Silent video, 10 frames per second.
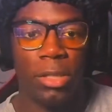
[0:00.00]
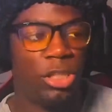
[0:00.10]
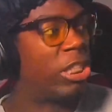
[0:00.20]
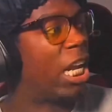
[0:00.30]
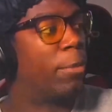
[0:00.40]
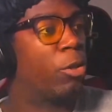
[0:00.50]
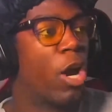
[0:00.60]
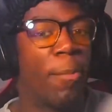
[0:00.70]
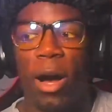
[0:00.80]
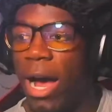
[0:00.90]
Shut up the
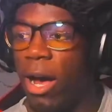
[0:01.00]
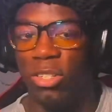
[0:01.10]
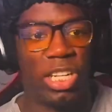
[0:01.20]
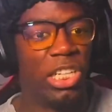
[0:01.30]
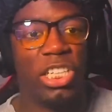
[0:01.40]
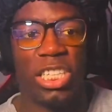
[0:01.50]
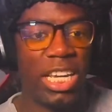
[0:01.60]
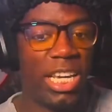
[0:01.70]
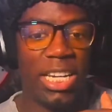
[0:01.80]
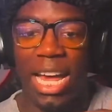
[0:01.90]
grandma's house and little
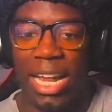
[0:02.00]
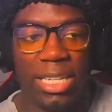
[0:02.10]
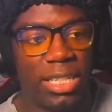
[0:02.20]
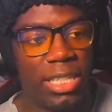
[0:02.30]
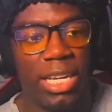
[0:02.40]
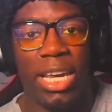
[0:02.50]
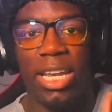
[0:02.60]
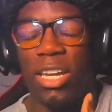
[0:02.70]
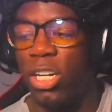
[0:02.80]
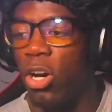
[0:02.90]
kid got
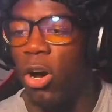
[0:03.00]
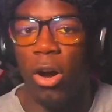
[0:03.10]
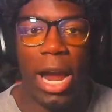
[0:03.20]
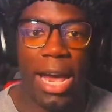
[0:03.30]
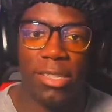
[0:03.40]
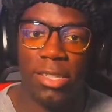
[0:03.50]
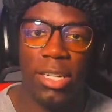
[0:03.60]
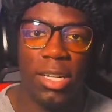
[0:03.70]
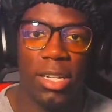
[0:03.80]
hit in a car accident.